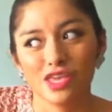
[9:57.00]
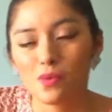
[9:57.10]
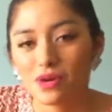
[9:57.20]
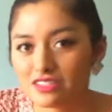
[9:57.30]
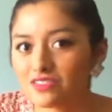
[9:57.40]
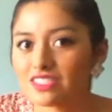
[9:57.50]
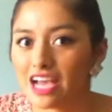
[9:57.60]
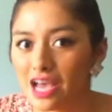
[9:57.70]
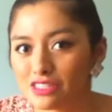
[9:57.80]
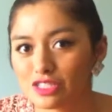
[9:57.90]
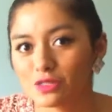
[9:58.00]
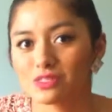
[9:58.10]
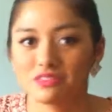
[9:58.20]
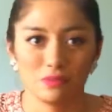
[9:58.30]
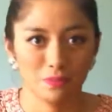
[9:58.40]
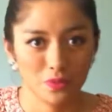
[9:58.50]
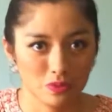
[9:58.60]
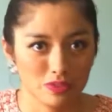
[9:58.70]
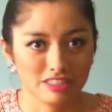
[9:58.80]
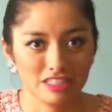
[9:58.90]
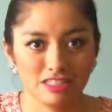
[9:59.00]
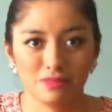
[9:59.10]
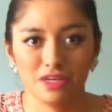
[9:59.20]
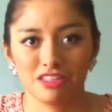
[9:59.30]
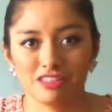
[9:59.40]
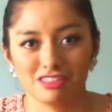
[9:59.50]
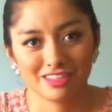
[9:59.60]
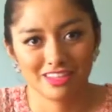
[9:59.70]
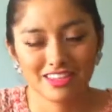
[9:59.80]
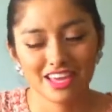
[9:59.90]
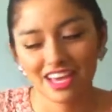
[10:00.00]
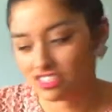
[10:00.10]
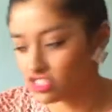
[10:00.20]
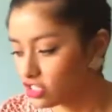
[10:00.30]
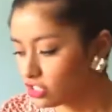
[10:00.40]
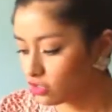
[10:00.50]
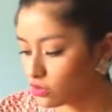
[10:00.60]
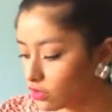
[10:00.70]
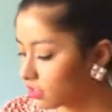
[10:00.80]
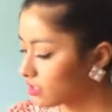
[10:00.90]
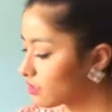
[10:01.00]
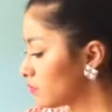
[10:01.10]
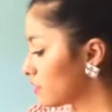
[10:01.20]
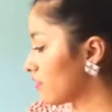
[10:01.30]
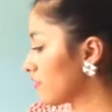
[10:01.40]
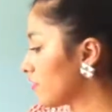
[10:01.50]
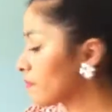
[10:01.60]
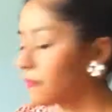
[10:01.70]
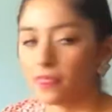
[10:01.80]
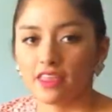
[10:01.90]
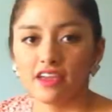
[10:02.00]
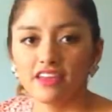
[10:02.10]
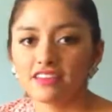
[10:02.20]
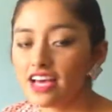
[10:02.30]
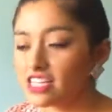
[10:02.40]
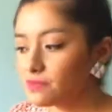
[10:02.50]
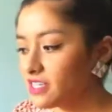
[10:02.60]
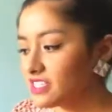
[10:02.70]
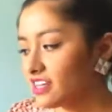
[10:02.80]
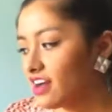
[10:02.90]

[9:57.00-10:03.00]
you wear different tights. and you wear different boots and it depends on like the edgy or like whatever. And the last piece I